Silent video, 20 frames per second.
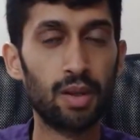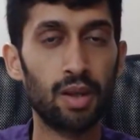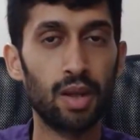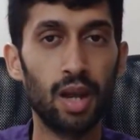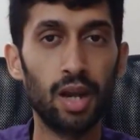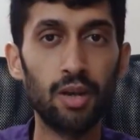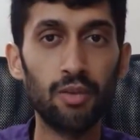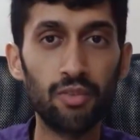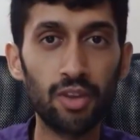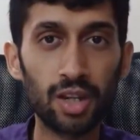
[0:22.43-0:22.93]

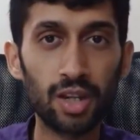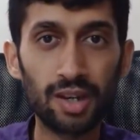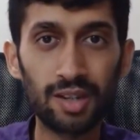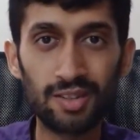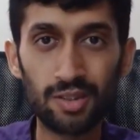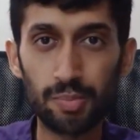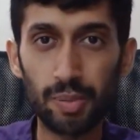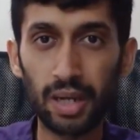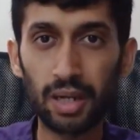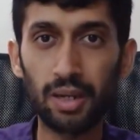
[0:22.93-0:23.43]
And we get
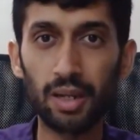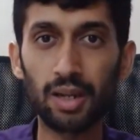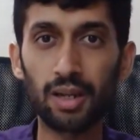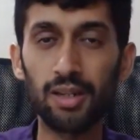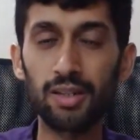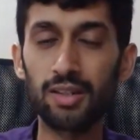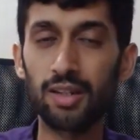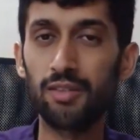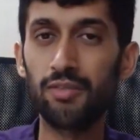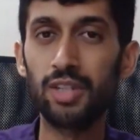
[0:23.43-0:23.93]

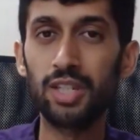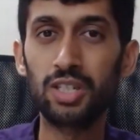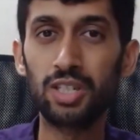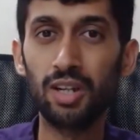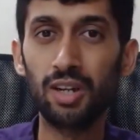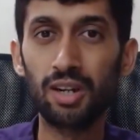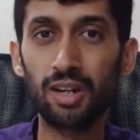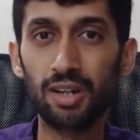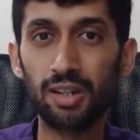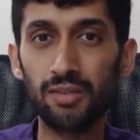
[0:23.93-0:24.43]
spectacles, and
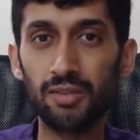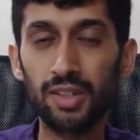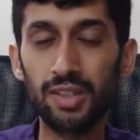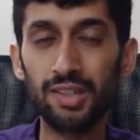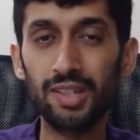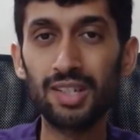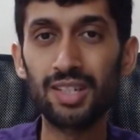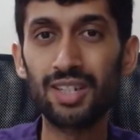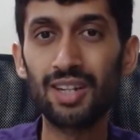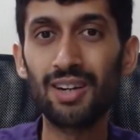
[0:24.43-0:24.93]
we
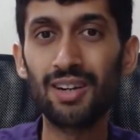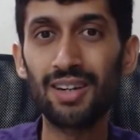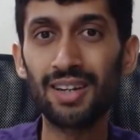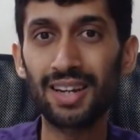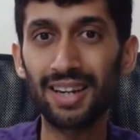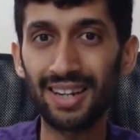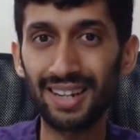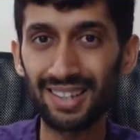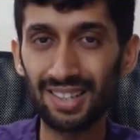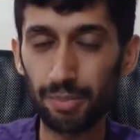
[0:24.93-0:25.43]
see children
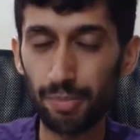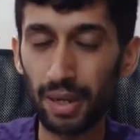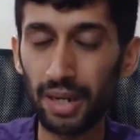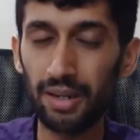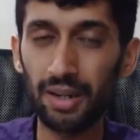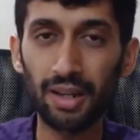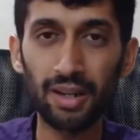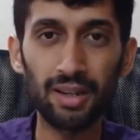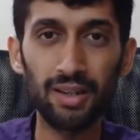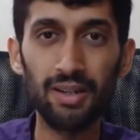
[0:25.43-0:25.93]
getting
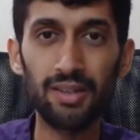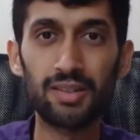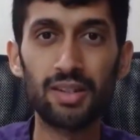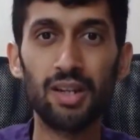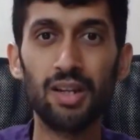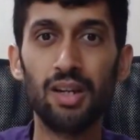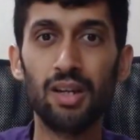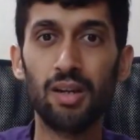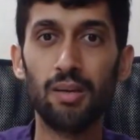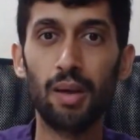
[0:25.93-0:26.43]
spectacles
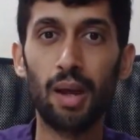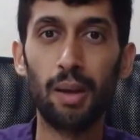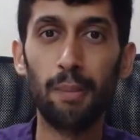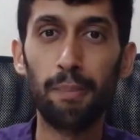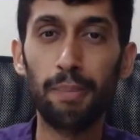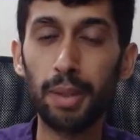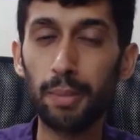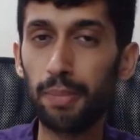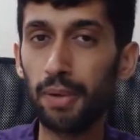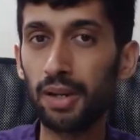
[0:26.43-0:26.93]
and
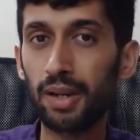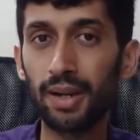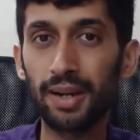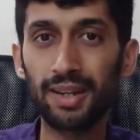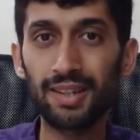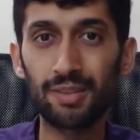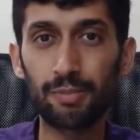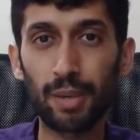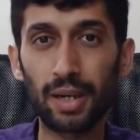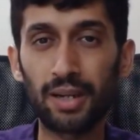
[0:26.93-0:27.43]
people getting
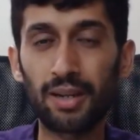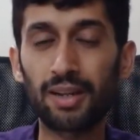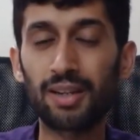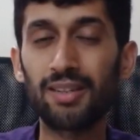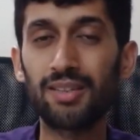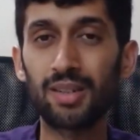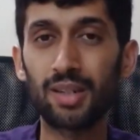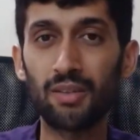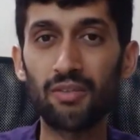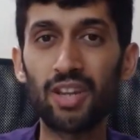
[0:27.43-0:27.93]
spectacles
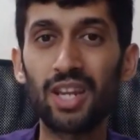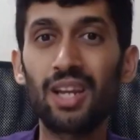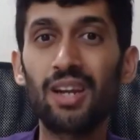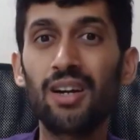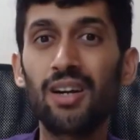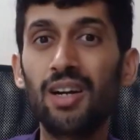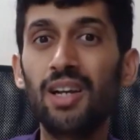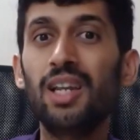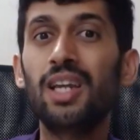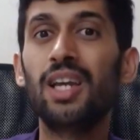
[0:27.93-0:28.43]
at a very
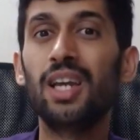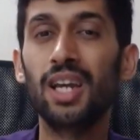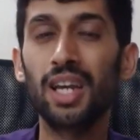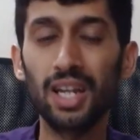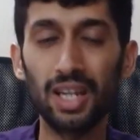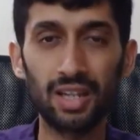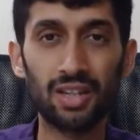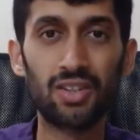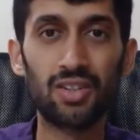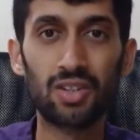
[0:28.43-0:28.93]
early
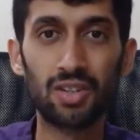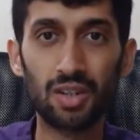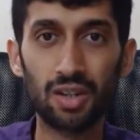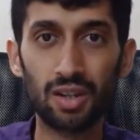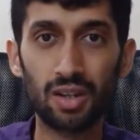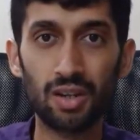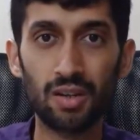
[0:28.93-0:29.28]
age.